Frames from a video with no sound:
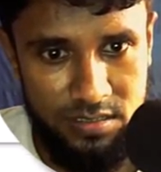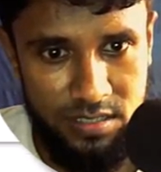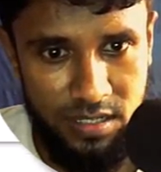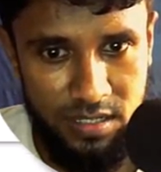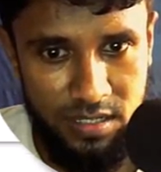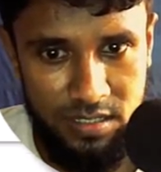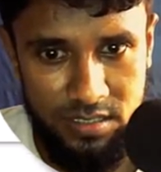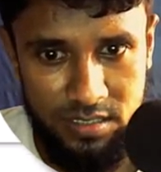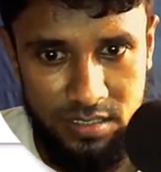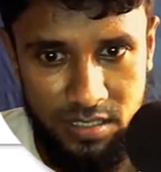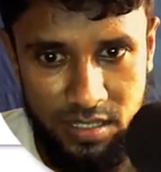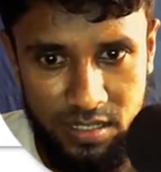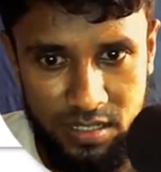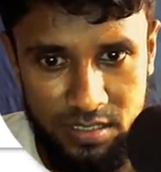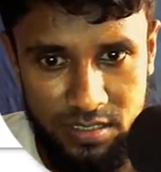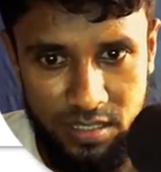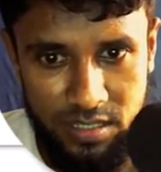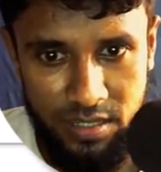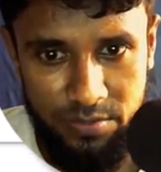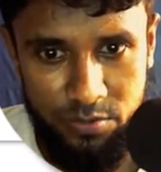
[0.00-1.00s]
there
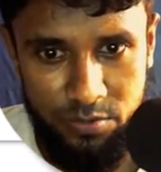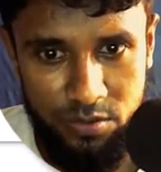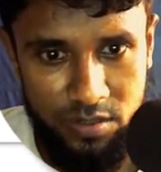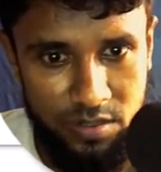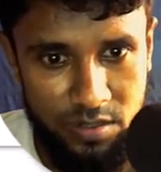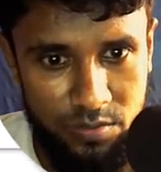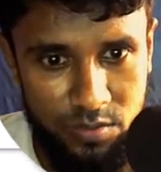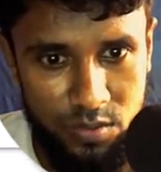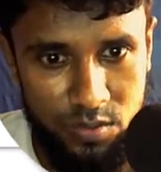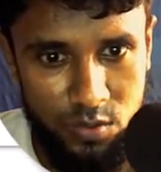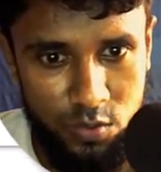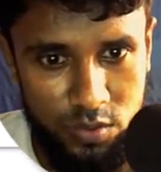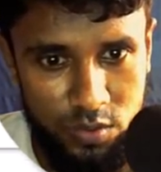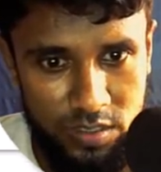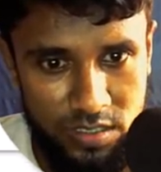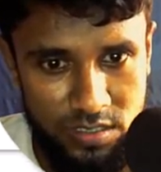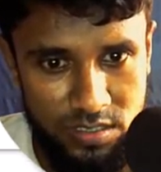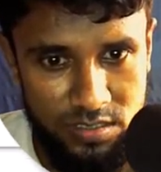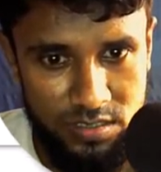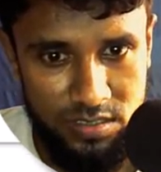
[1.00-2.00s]
has a affordable
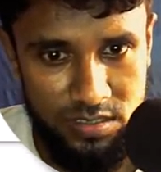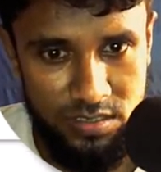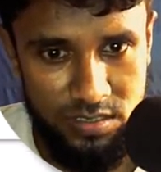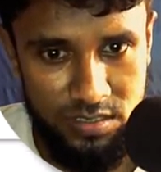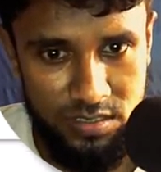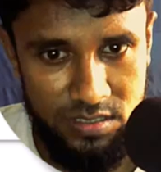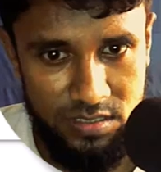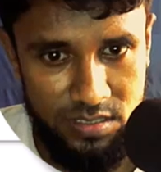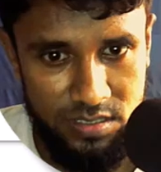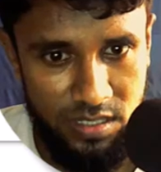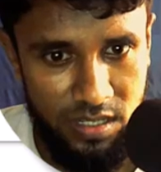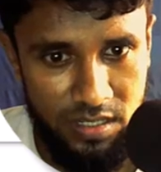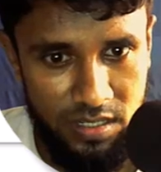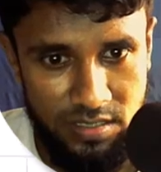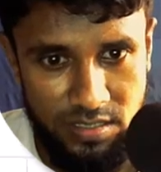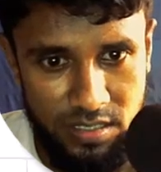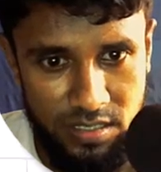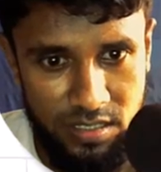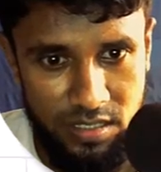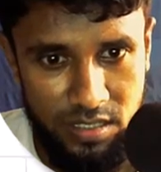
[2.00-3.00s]
hoodies. This
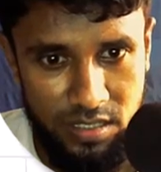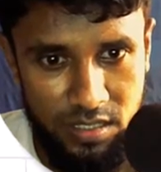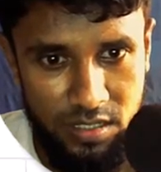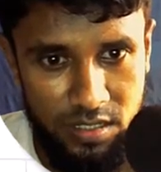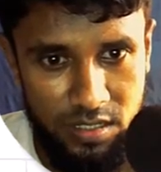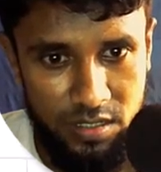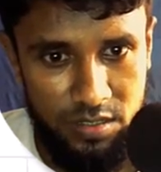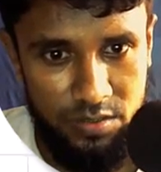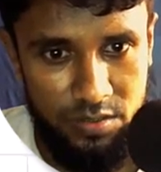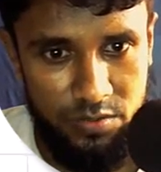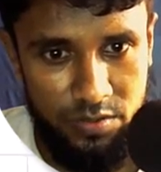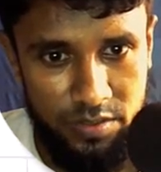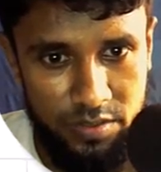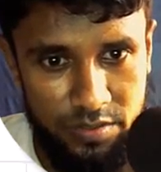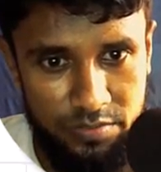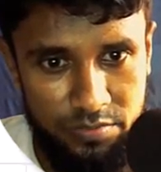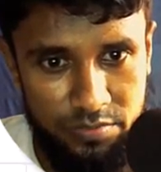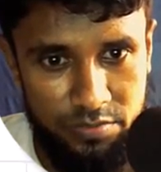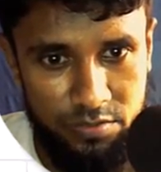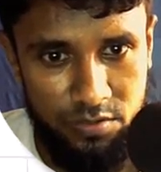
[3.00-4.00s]
has a
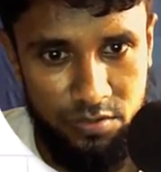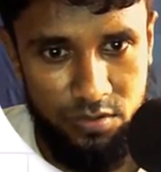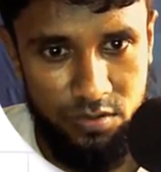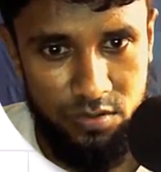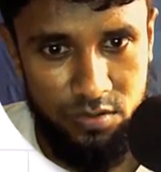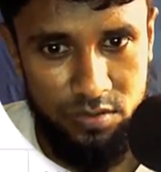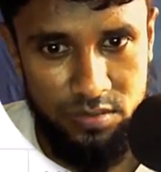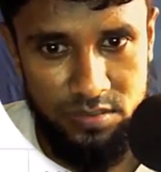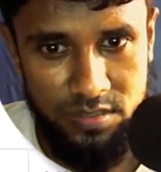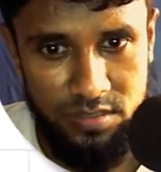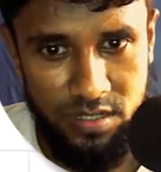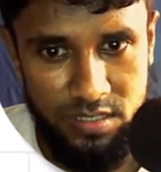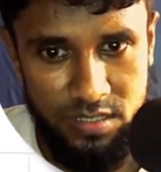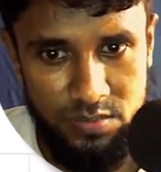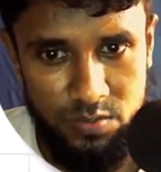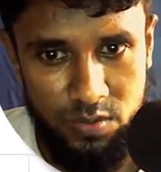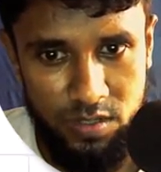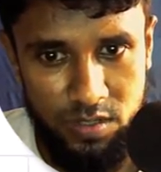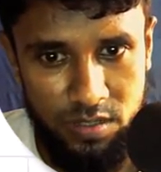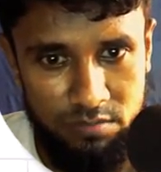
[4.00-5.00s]
24 search
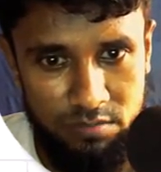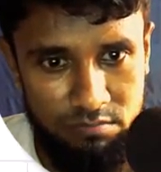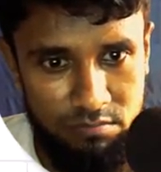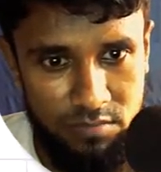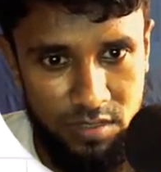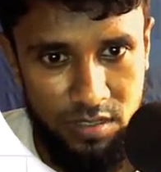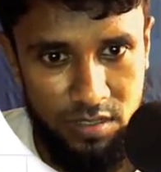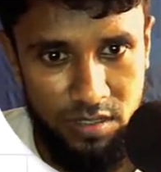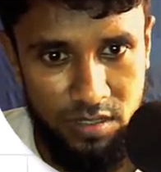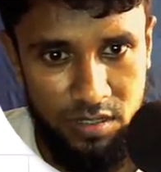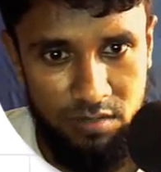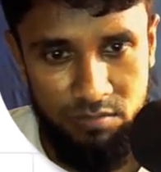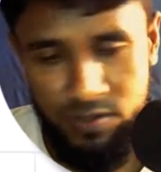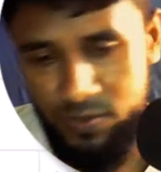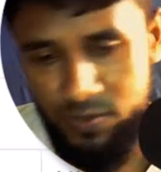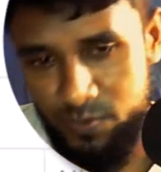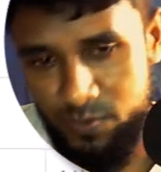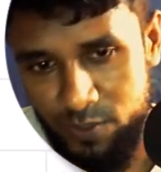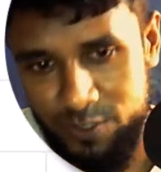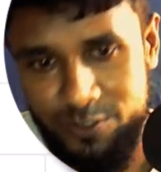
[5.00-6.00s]
volume,
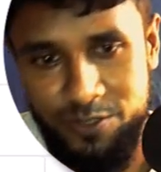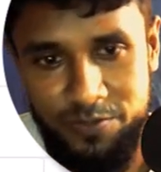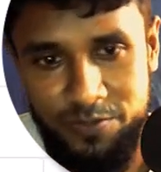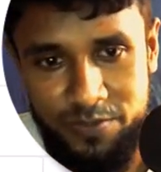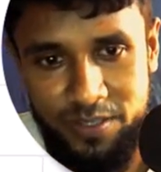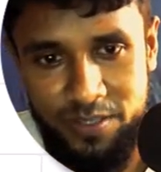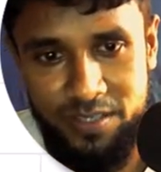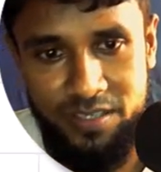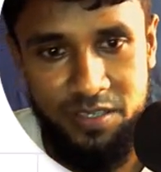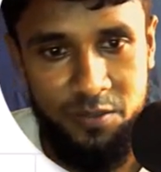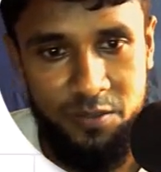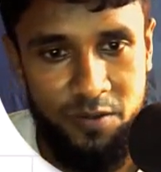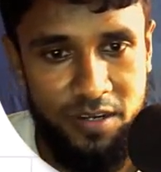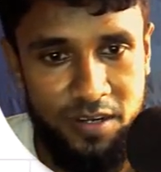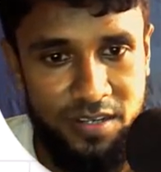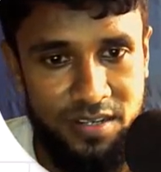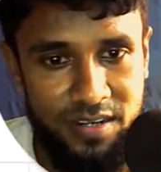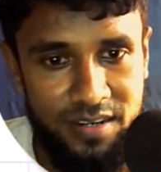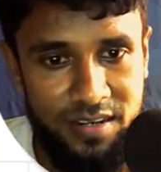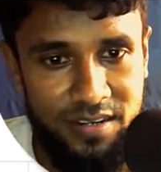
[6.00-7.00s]
but most of the
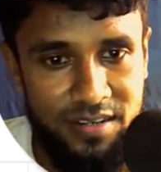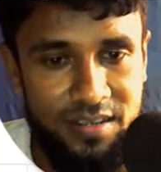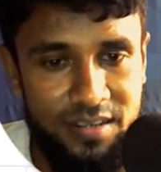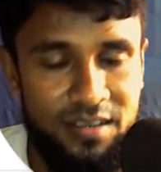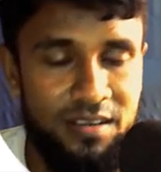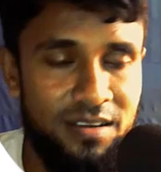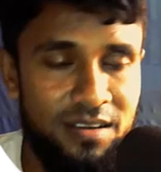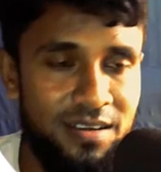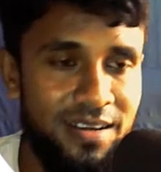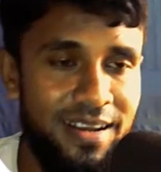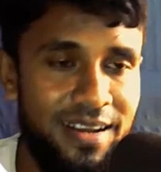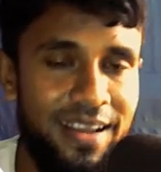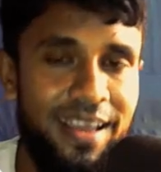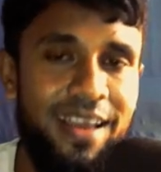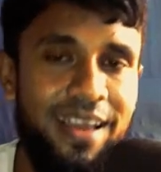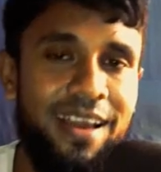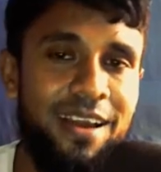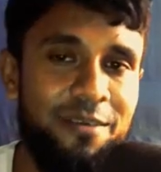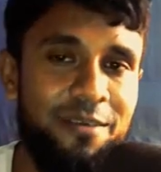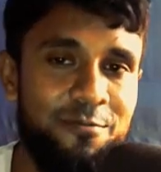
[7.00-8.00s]
keyword
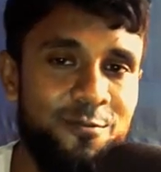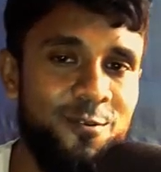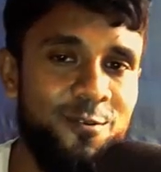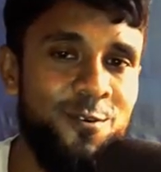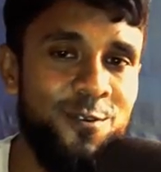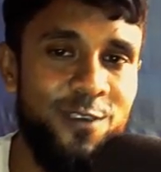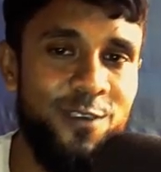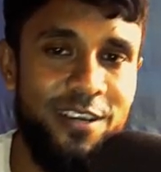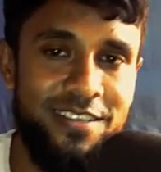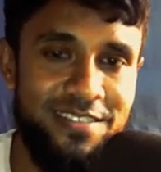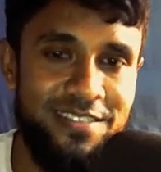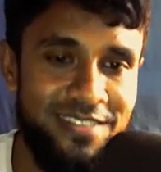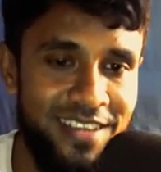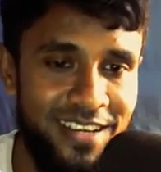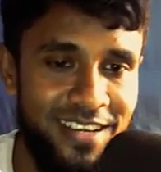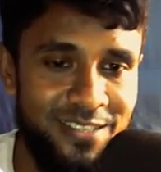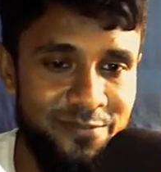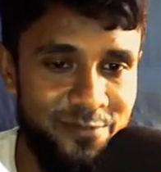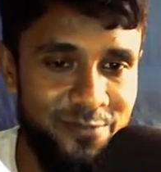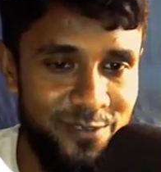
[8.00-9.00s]
have do not
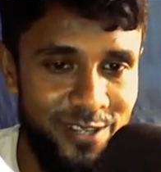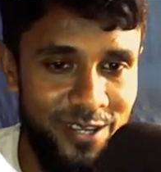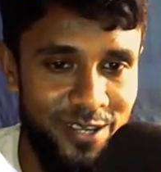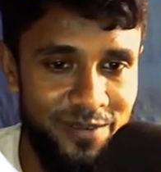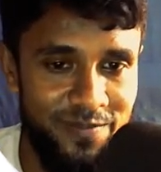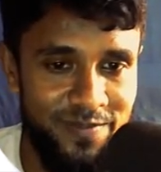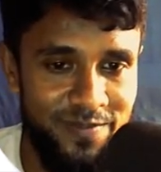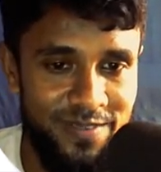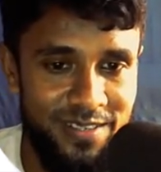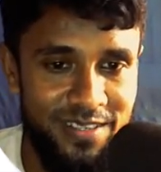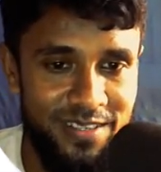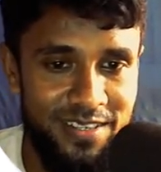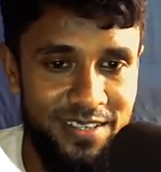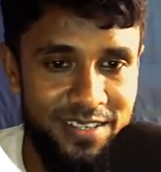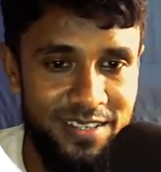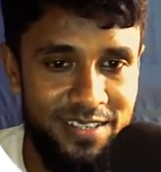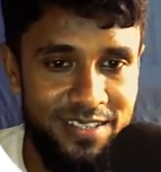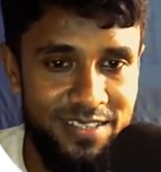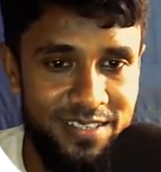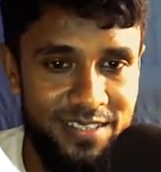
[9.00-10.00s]
search volume.
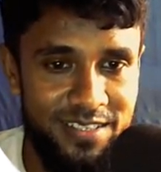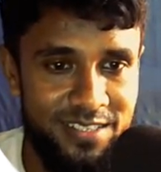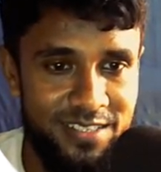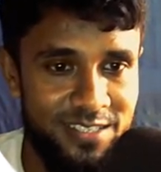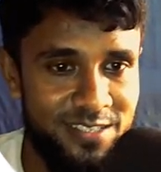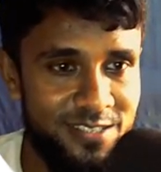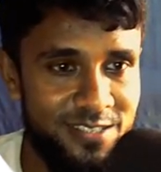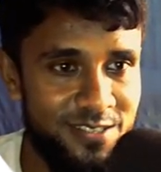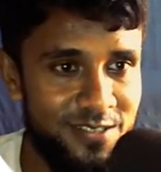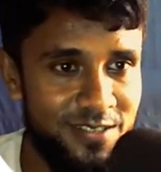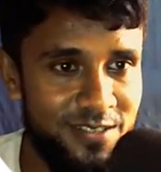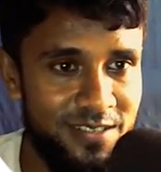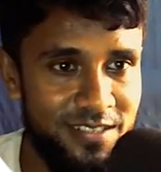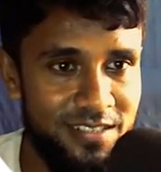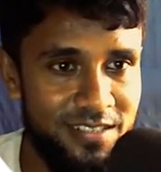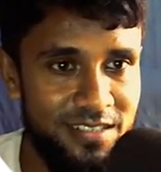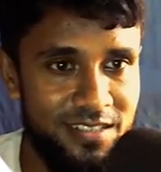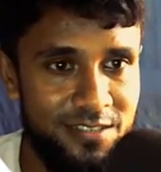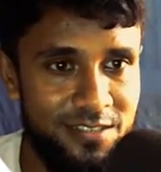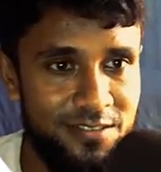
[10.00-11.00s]

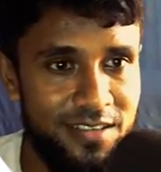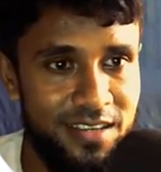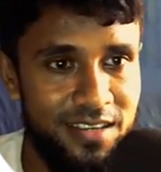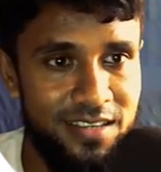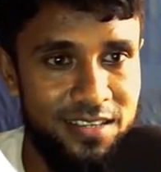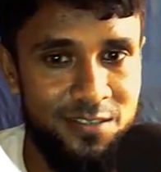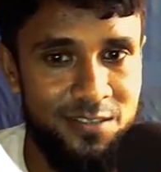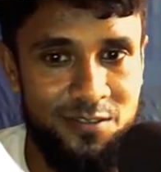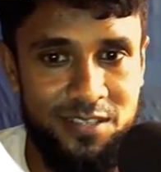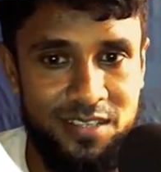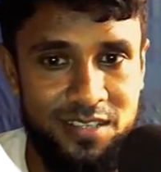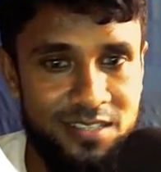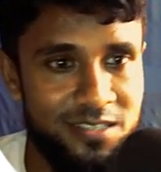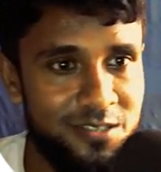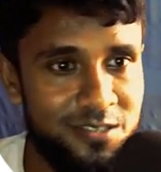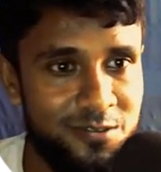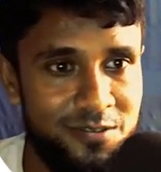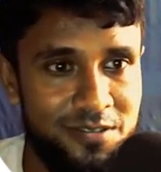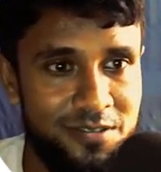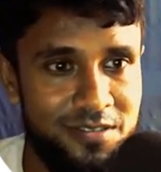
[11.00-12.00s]
So you just
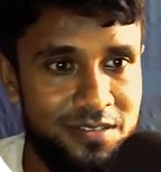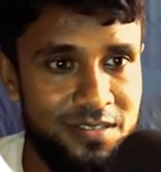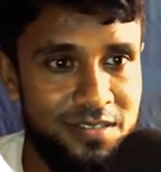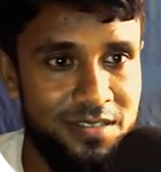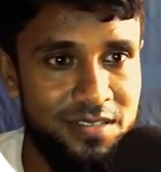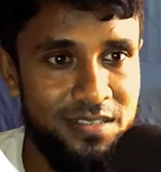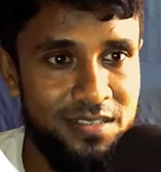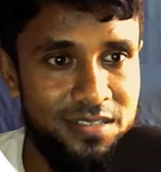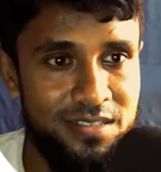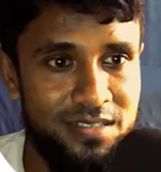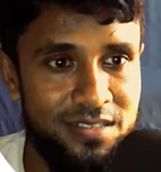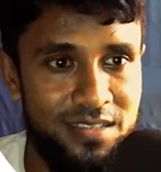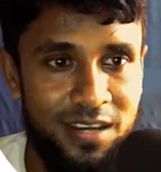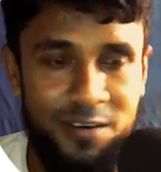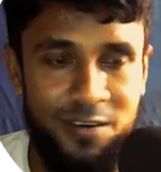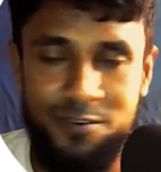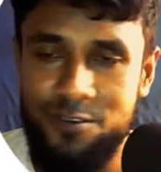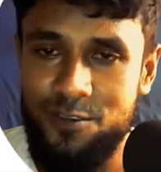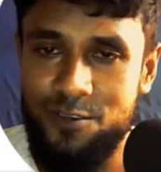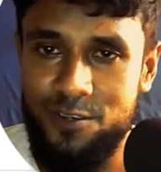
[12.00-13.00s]

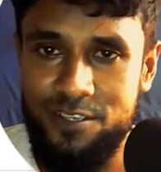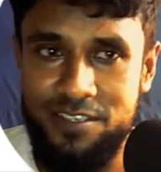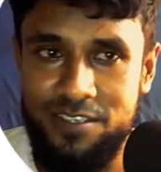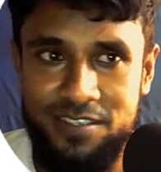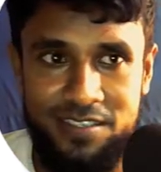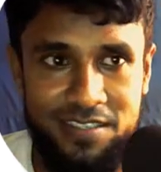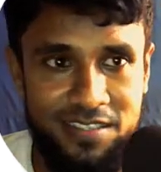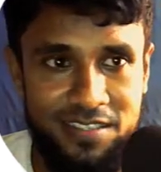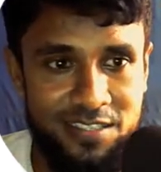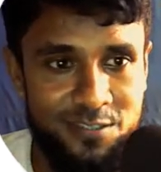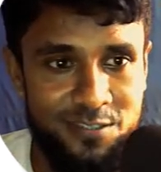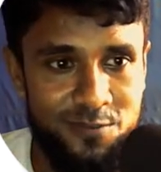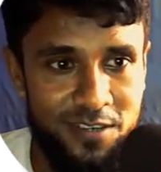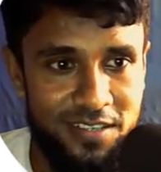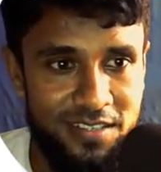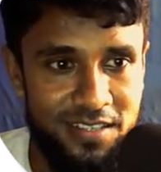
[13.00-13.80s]
download this one